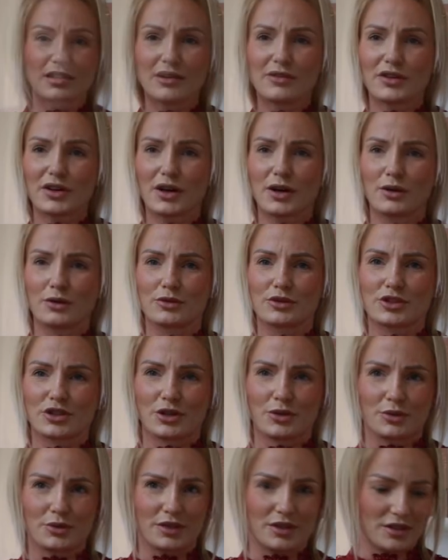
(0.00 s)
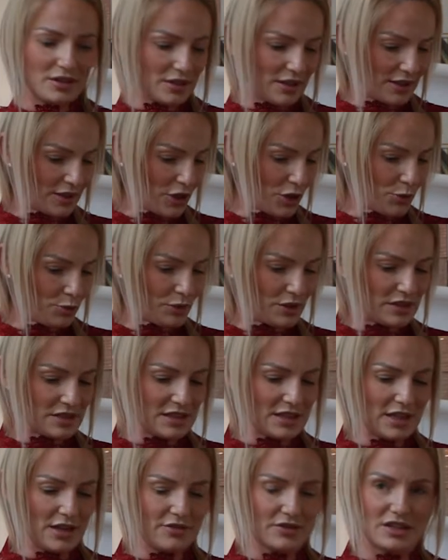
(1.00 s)
love a cold shoulder, like open
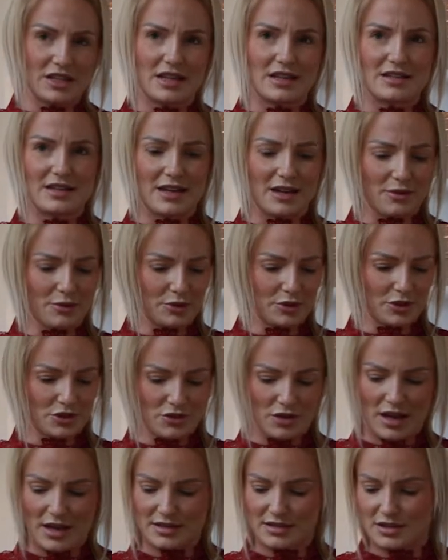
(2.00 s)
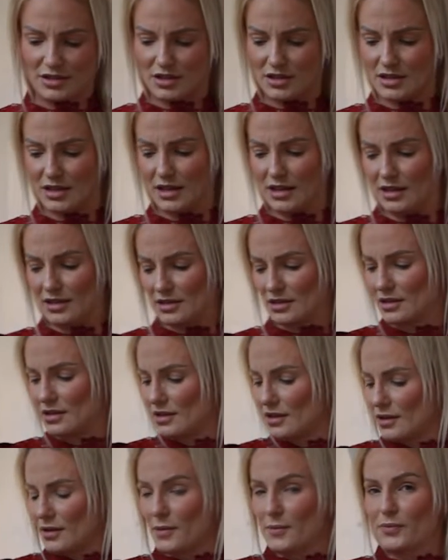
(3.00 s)
sleeve detail on a dress. I just think it's
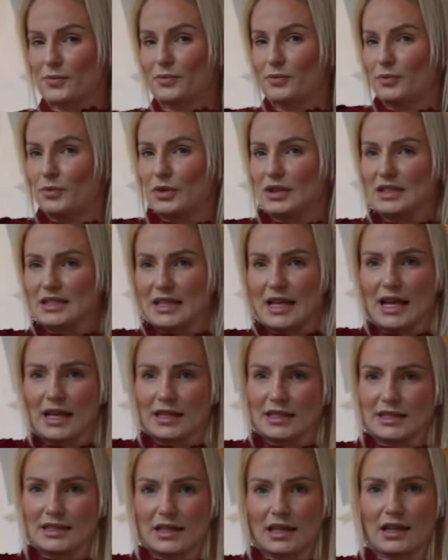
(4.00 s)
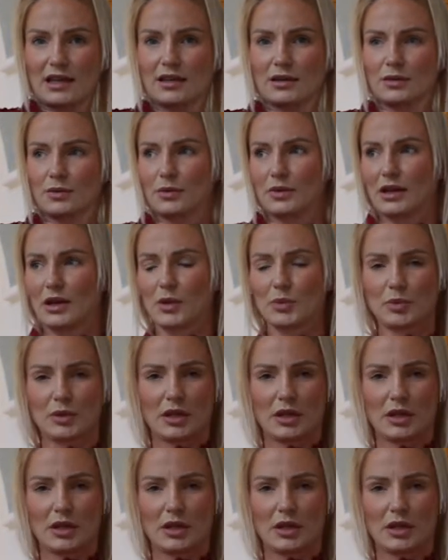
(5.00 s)
a bit sexy without